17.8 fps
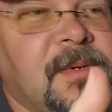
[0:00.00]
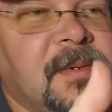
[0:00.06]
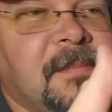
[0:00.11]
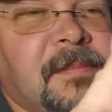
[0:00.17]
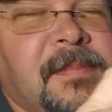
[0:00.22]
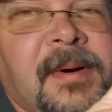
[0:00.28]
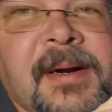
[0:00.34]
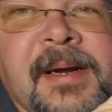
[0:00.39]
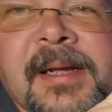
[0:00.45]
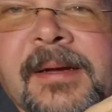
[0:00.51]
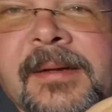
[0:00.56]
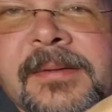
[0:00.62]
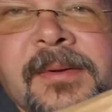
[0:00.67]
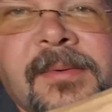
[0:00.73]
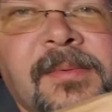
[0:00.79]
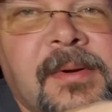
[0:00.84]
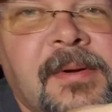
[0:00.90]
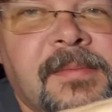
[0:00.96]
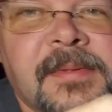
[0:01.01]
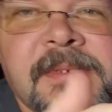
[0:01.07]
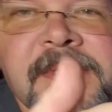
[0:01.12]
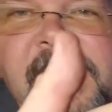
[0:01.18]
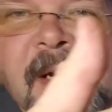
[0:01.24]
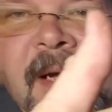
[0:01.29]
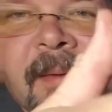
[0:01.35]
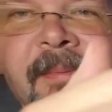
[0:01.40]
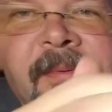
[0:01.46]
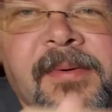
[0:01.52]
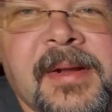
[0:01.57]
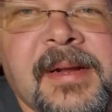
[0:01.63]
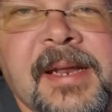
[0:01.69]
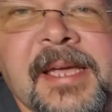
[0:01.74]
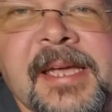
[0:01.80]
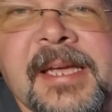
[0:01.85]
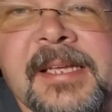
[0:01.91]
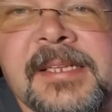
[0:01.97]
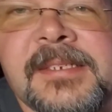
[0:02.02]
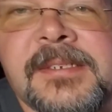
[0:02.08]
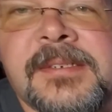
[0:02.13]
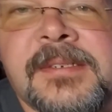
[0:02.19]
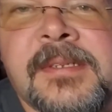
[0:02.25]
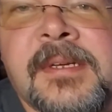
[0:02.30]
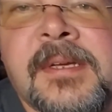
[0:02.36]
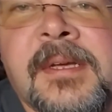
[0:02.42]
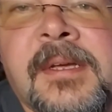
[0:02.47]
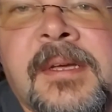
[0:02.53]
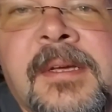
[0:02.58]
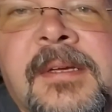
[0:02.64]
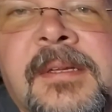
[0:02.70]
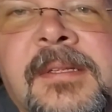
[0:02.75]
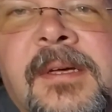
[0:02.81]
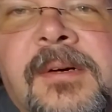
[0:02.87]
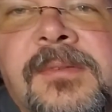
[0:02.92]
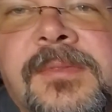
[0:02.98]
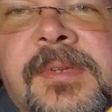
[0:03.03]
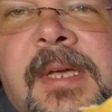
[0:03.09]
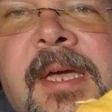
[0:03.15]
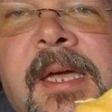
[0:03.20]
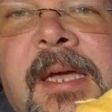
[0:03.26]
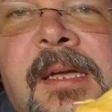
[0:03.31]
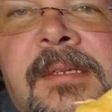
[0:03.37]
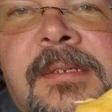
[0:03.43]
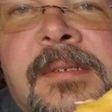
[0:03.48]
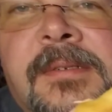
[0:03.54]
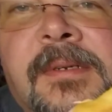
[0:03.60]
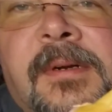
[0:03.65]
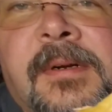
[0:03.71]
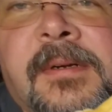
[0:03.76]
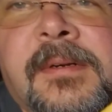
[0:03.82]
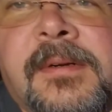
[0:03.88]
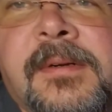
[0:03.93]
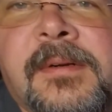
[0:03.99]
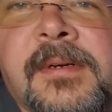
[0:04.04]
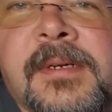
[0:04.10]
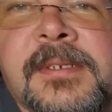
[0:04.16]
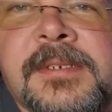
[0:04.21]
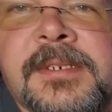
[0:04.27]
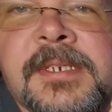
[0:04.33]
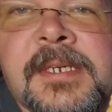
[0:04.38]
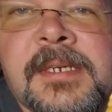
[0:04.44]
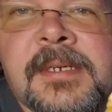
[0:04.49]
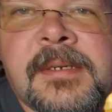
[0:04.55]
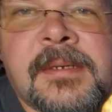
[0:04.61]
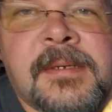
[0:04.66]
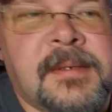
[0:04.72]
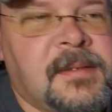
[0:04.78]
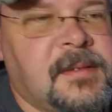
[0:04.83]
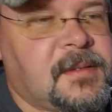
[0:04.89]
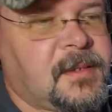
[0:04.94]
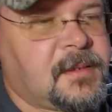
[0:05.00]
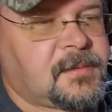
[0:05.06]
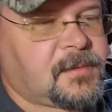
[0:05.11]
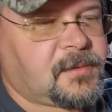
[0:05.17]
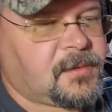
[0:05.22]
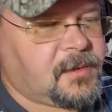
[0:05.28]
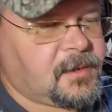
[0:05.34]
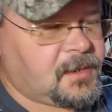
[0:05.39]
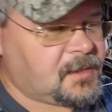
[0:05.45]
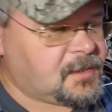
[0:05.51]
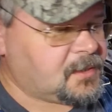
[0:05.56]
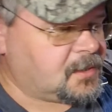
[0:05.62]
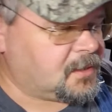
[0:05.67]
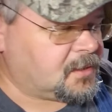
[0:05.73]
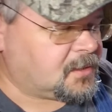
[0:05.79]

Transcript: brown, going over the top and around the edges. Those edges are crunchy. The crust is